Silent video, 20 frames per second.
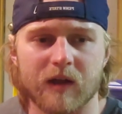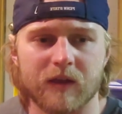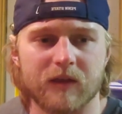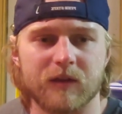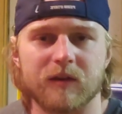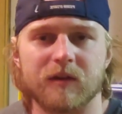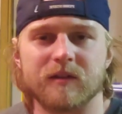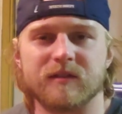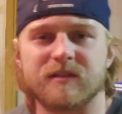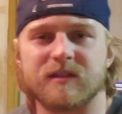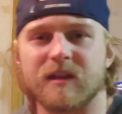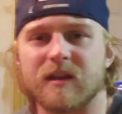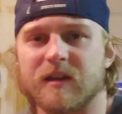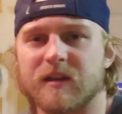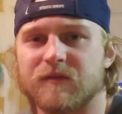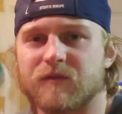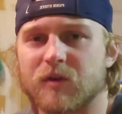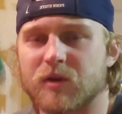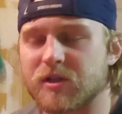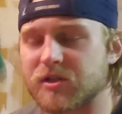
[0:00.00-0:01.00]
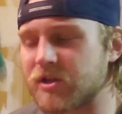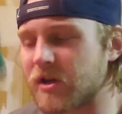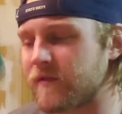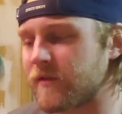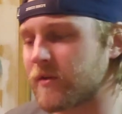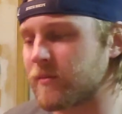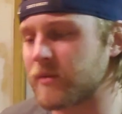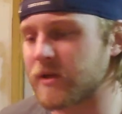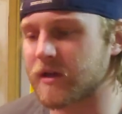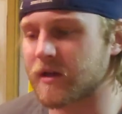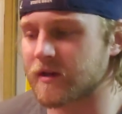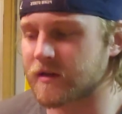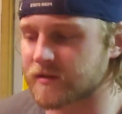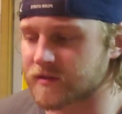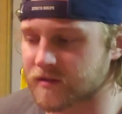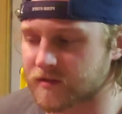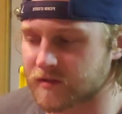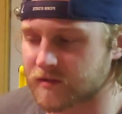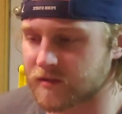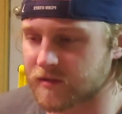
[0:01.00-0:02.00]
Uh, you didn't see any footage of it
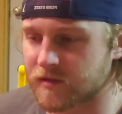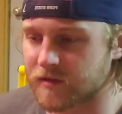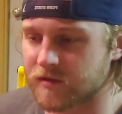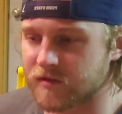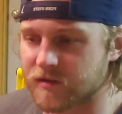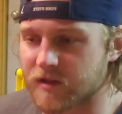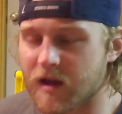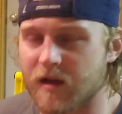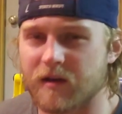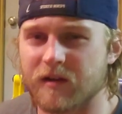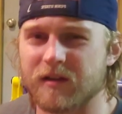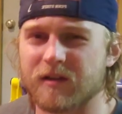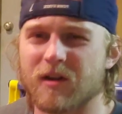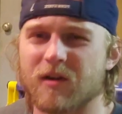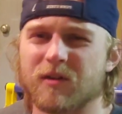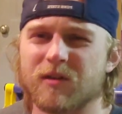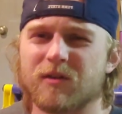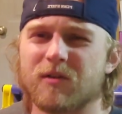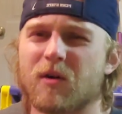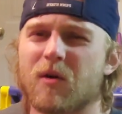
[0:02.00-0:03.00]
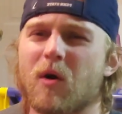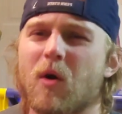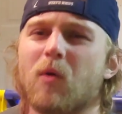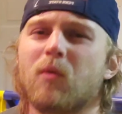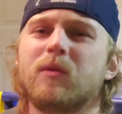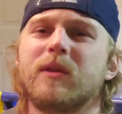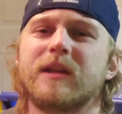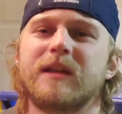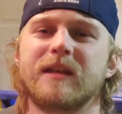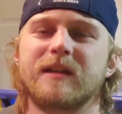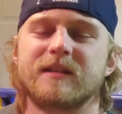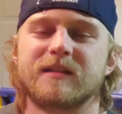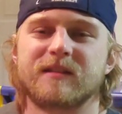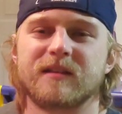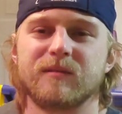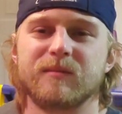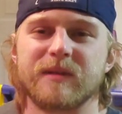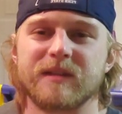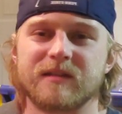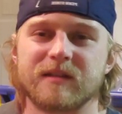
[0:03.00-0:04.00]
because there's not, you know, you only need to
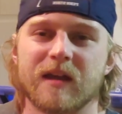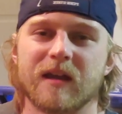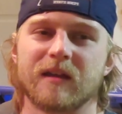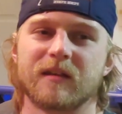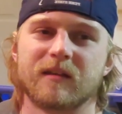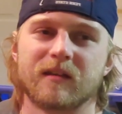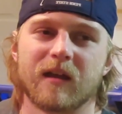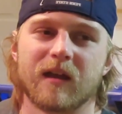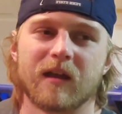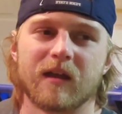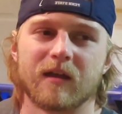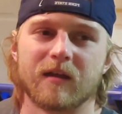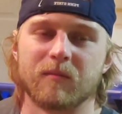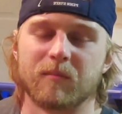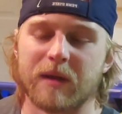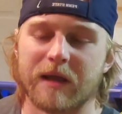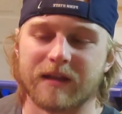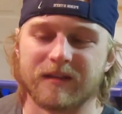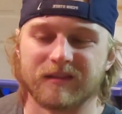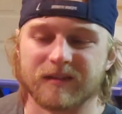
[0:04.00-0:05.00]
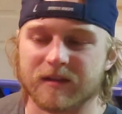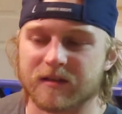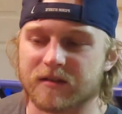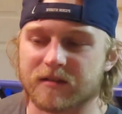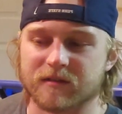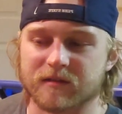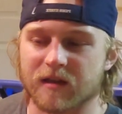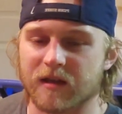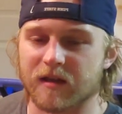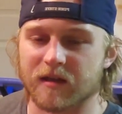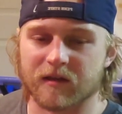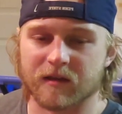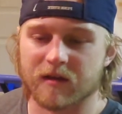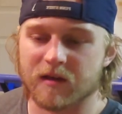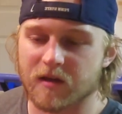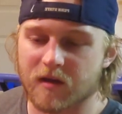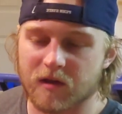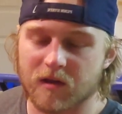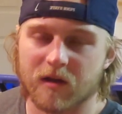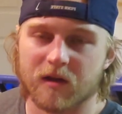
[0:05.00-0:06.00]
see me sand and paint things like
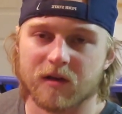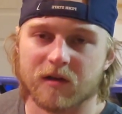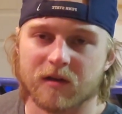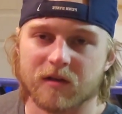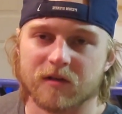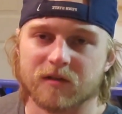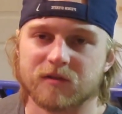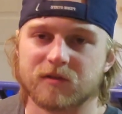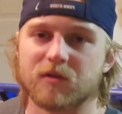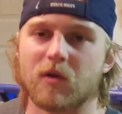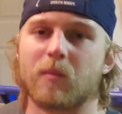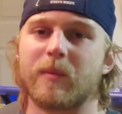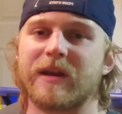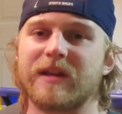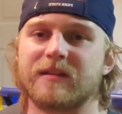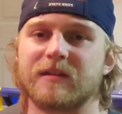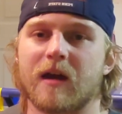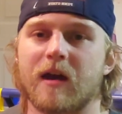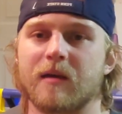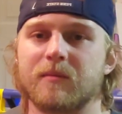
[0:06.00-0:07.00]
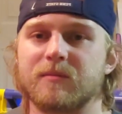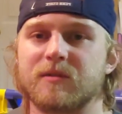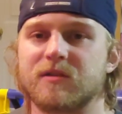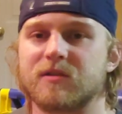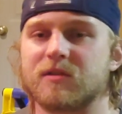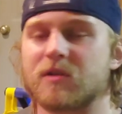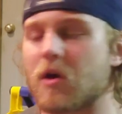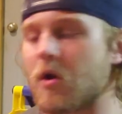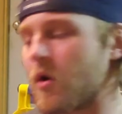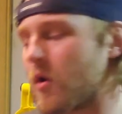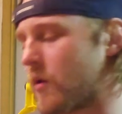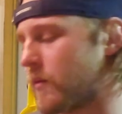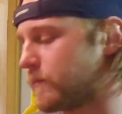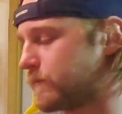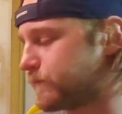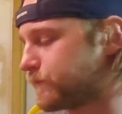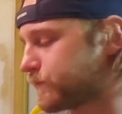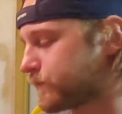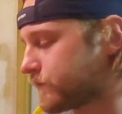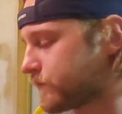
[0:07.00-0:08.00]
so many times. So
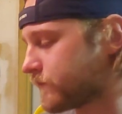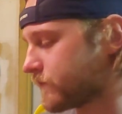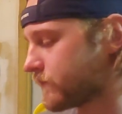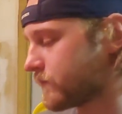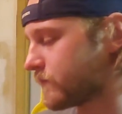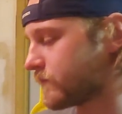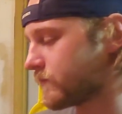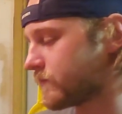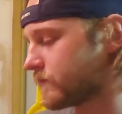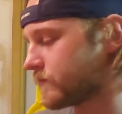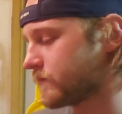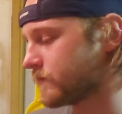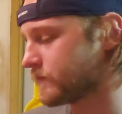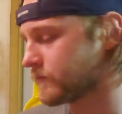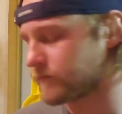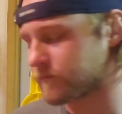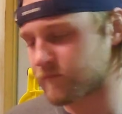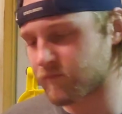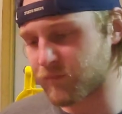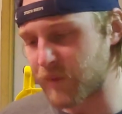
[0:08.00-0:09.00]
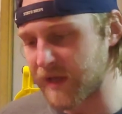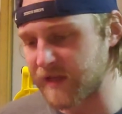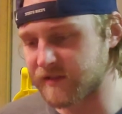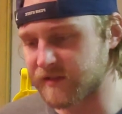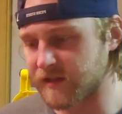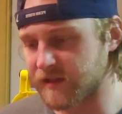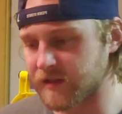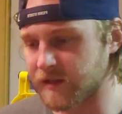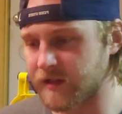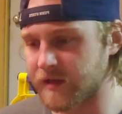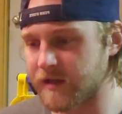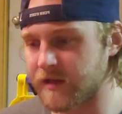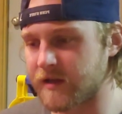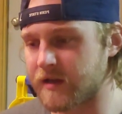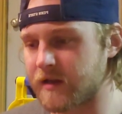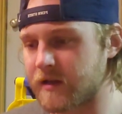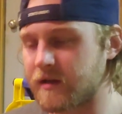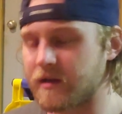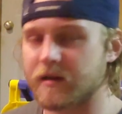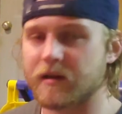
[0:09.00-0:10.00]
basically,
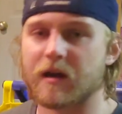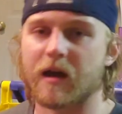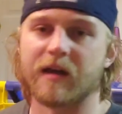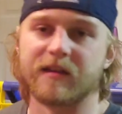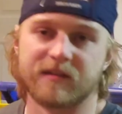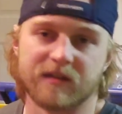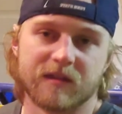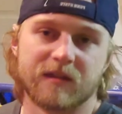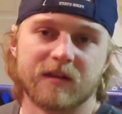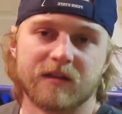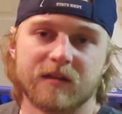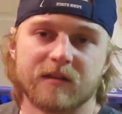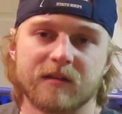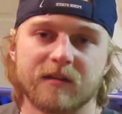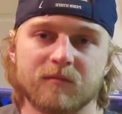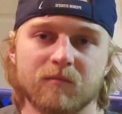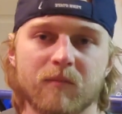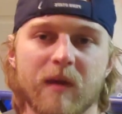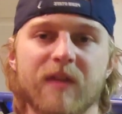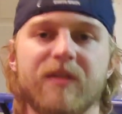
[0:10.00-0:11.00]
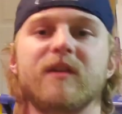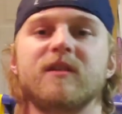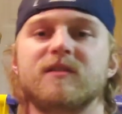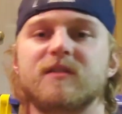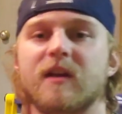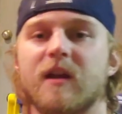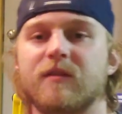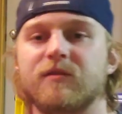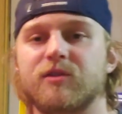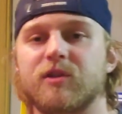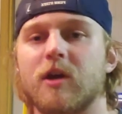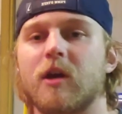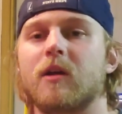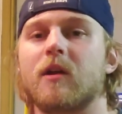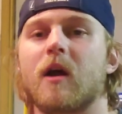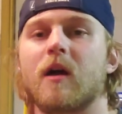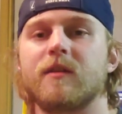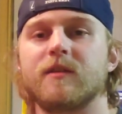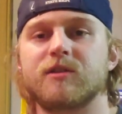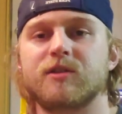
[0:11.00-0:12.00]
I did the methods that I've shared
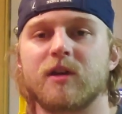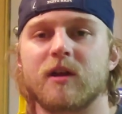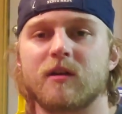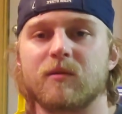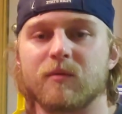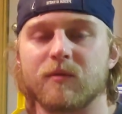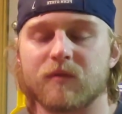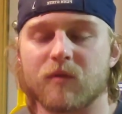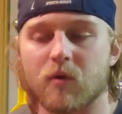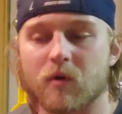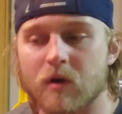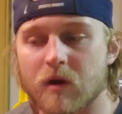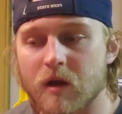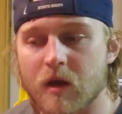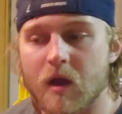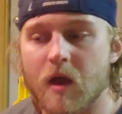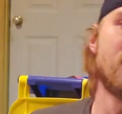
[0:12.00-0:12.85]
on this channel before.